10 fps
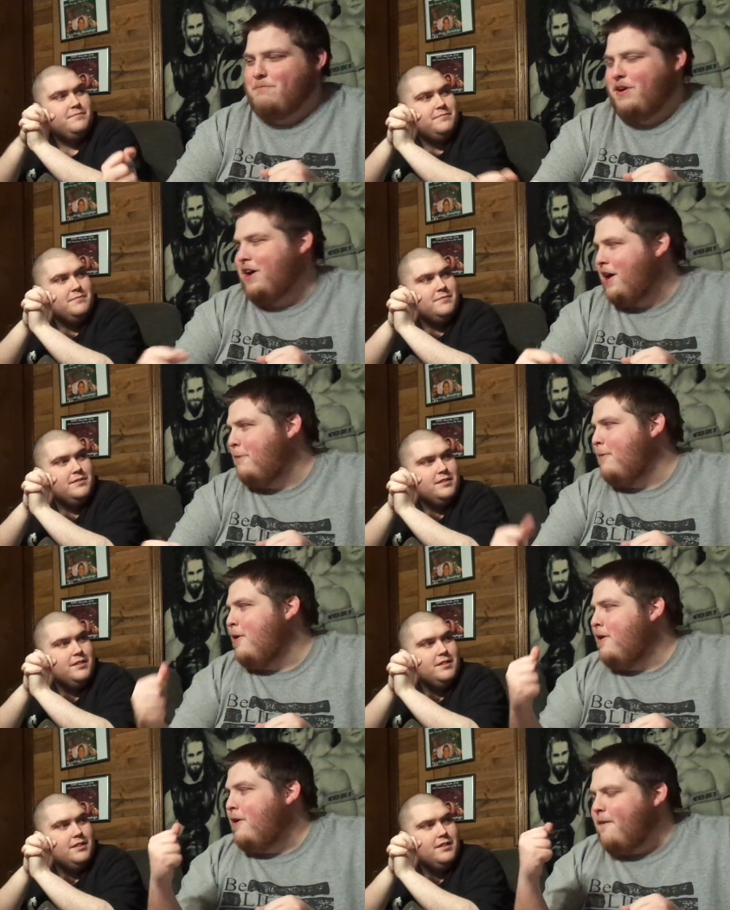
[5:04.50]
Speaker 1: become
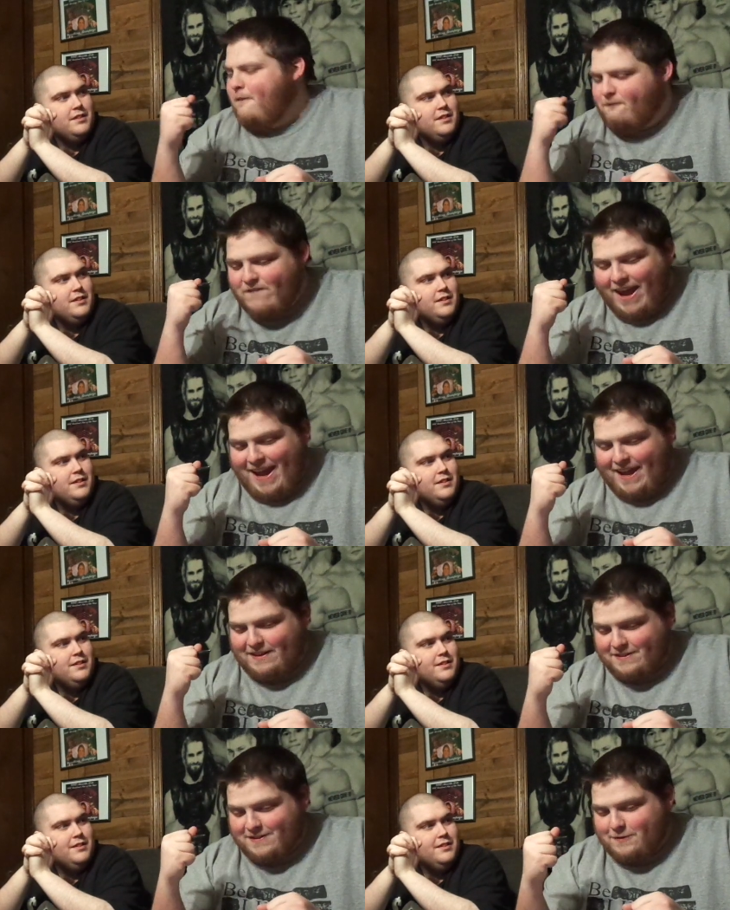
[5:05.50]

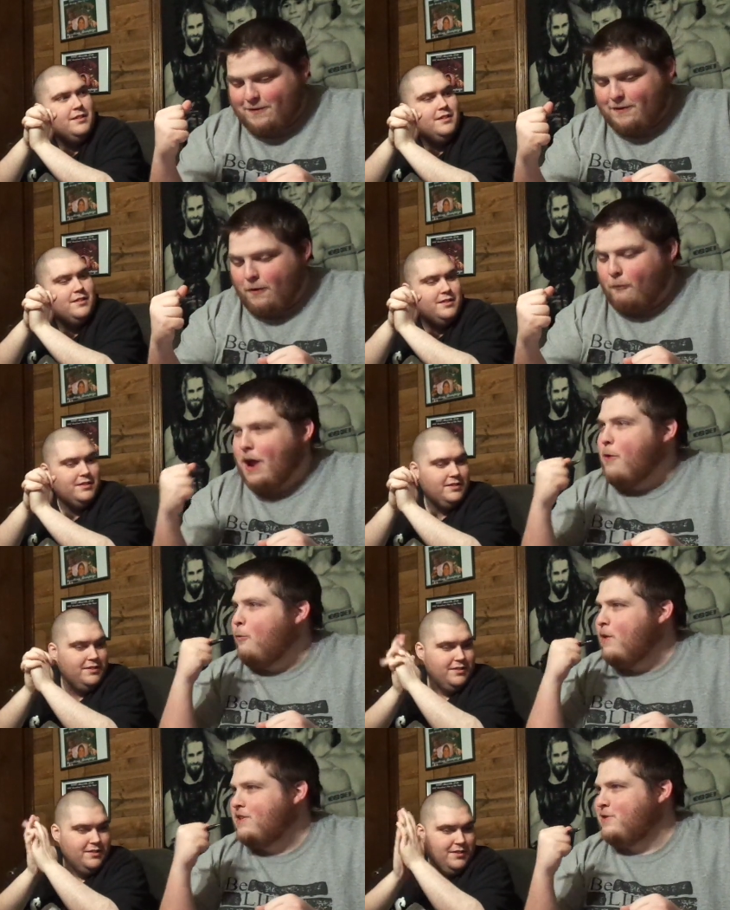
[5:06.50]
fans around
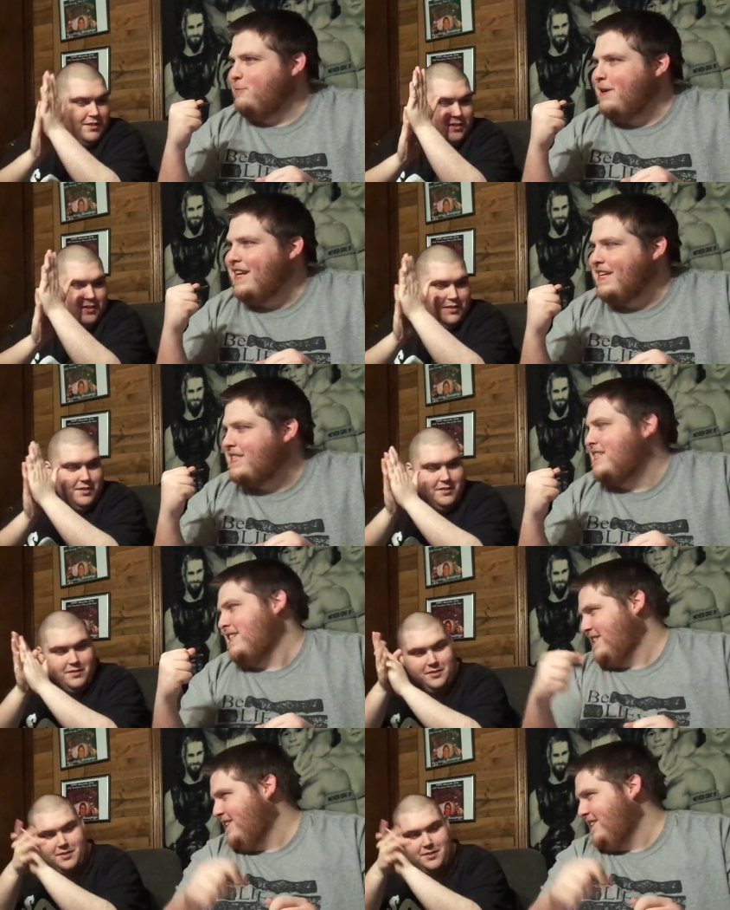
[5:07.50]
WrestleMania season?